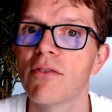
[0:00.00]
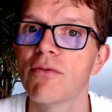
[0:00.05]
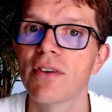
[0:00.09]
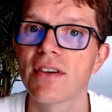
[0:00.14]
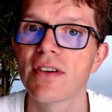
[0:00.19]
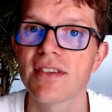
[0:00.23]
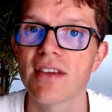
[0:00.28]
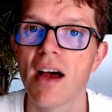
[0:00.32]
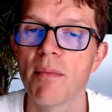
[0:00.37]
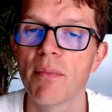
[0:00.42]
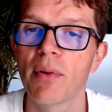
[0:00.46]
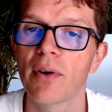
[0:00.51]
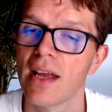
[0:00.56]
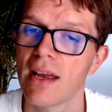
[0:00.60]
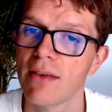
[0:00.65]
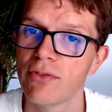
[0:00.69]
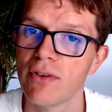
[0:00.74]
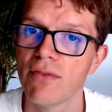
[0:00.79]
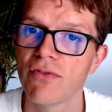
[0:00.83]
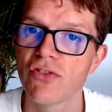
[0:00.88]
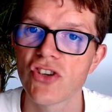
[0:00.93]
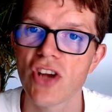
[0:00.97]
For example,
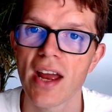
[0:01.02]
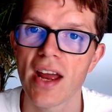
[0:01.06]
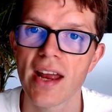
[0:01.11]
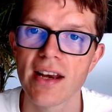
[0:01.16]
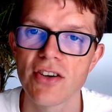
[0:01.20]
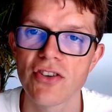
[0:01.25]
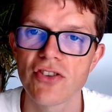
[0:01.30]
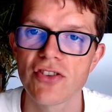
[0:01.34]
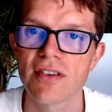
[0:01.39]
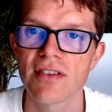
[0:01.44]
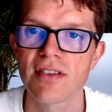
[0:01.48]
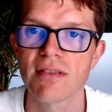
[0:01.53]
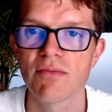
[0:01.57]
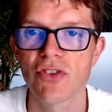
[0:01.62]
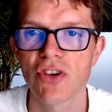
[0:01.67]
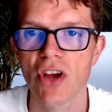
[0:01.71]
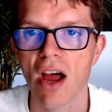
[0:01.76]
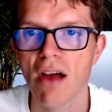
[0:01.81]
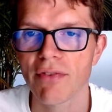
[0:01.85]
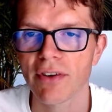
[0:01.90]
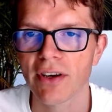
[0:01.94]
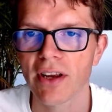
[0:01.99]
if you've changed some
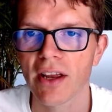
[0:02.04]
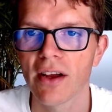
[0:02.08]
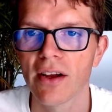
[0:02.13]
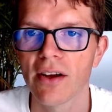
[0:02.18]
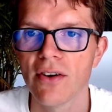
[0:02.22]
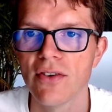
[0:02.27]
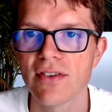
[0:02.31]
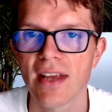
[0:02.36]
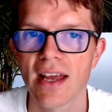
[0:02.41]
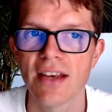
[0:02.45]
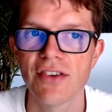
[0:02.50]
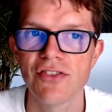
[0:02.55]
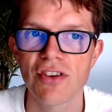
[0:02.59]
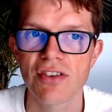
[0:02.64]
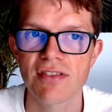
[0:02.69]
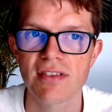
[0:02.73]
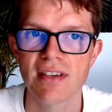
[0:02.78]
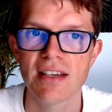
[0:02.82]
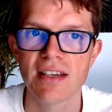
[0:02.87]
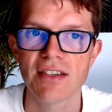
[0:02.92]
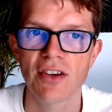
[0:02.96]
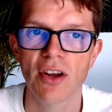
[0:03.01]
Java code and
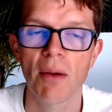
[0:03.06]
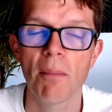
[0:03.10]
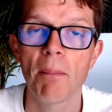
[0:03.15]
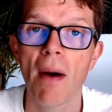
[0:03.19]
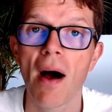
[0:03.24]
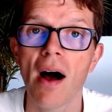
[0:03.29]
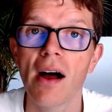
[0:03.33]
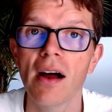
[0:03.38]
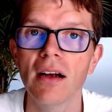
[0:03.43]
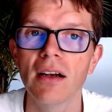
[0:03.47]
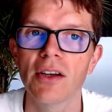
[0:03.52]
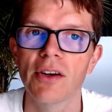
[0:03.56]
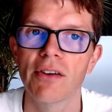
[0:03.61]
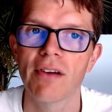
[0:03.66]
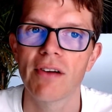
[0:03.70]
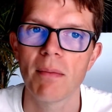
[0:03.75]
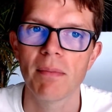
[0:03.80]
just need to compile your